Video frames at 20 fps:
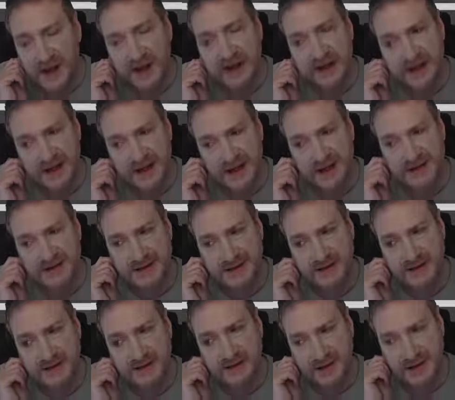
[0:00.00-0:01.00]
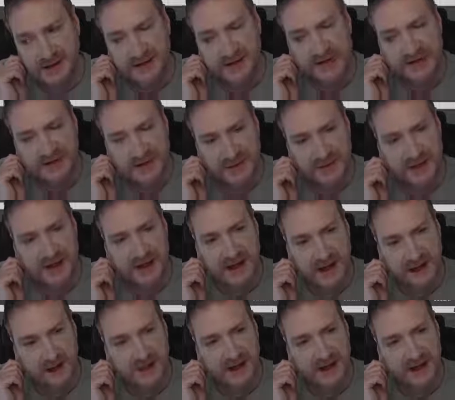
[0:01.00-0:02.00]
Yeah, it does. It does help in
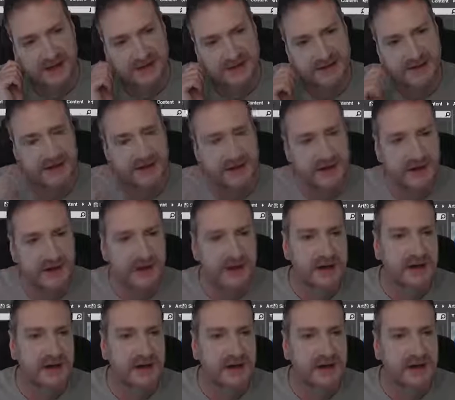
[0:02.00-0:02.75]
color balancing.